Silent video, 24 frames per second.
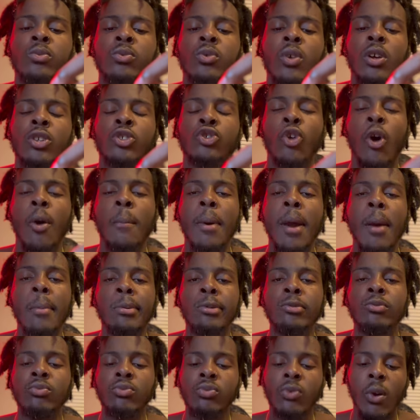salt,
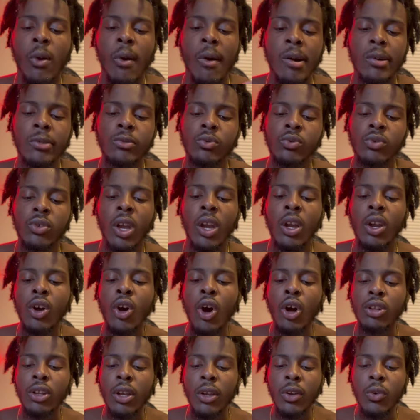pepper, and
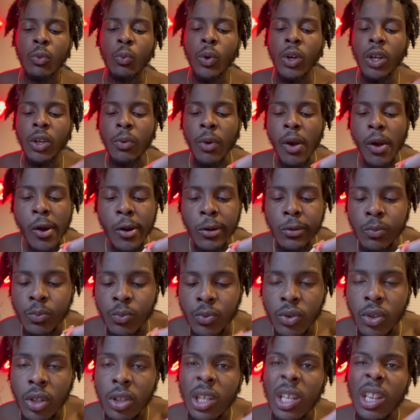garlic lean right here.
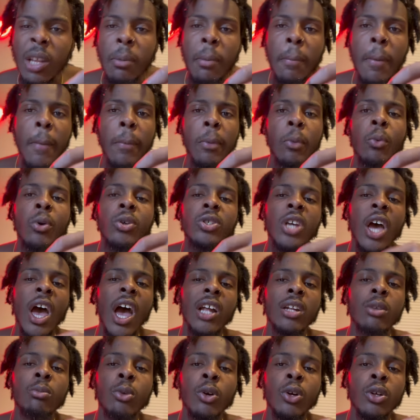The lemon pepper ones, I had
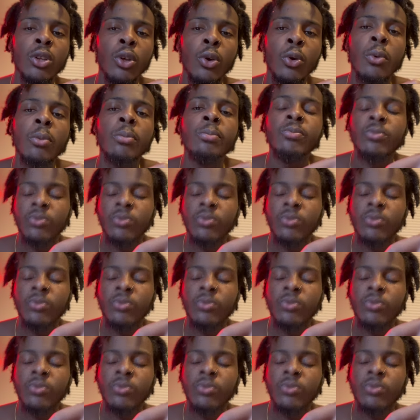them earlier.